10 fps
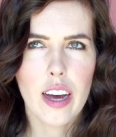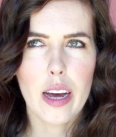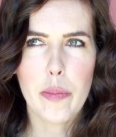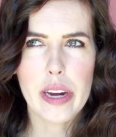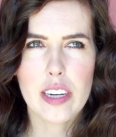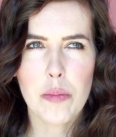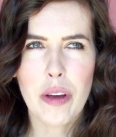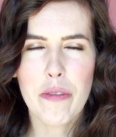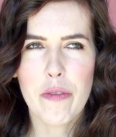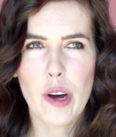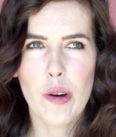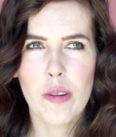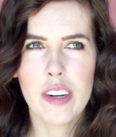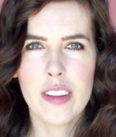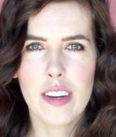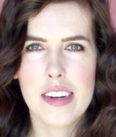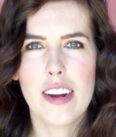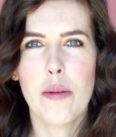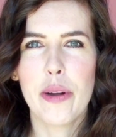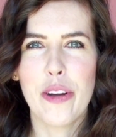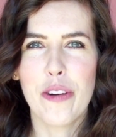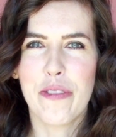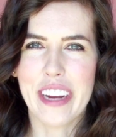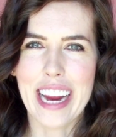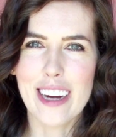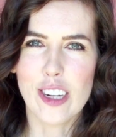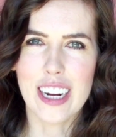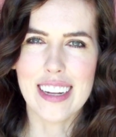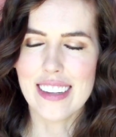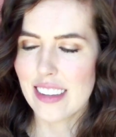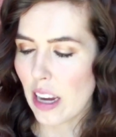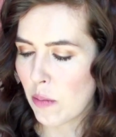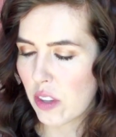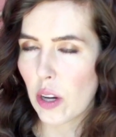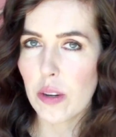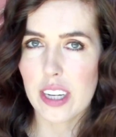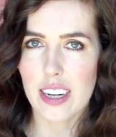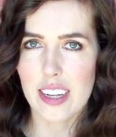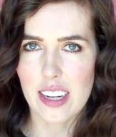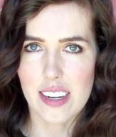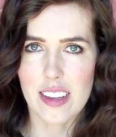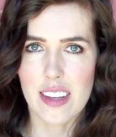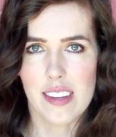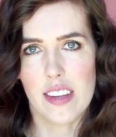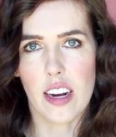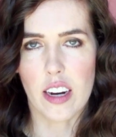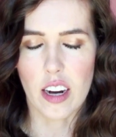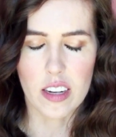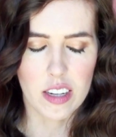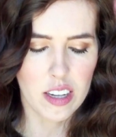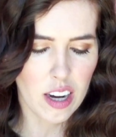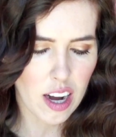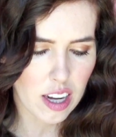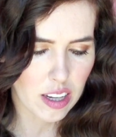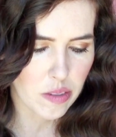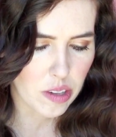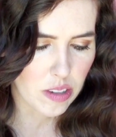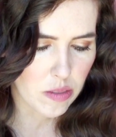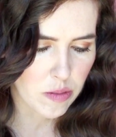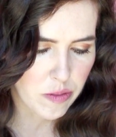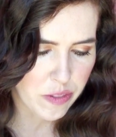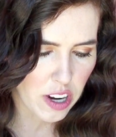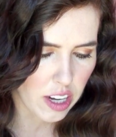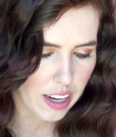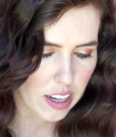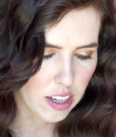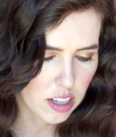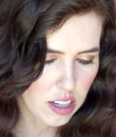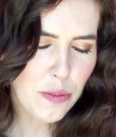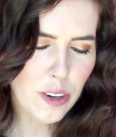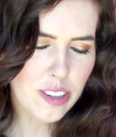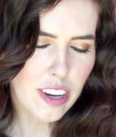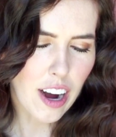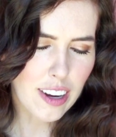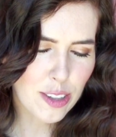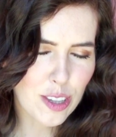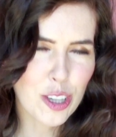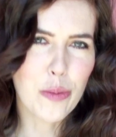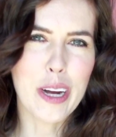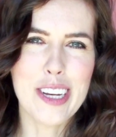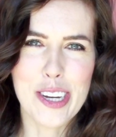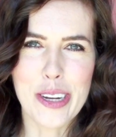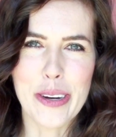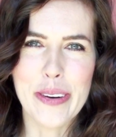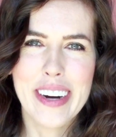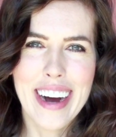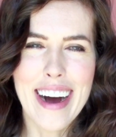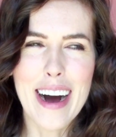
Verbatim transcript: I picked up my phone and looked at all my notifications. I'm so addicted to this sucker, not even funny. What was the first concert you went to?